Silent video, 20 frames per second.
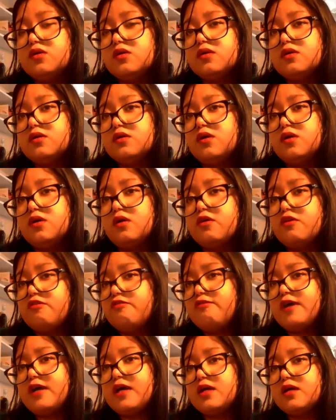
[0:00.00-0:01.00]

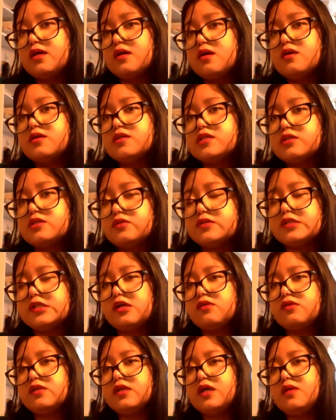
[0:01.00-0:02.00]
horrifying articles
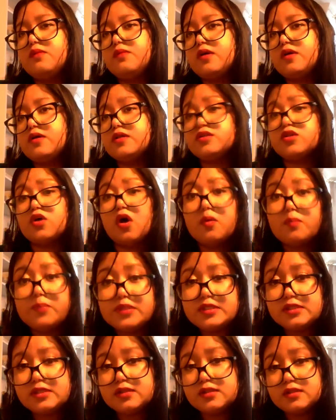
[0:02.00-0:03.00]
out there about his
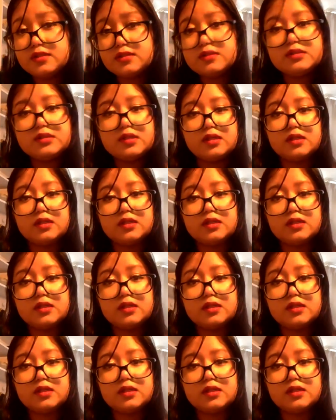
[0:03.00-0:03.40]
competence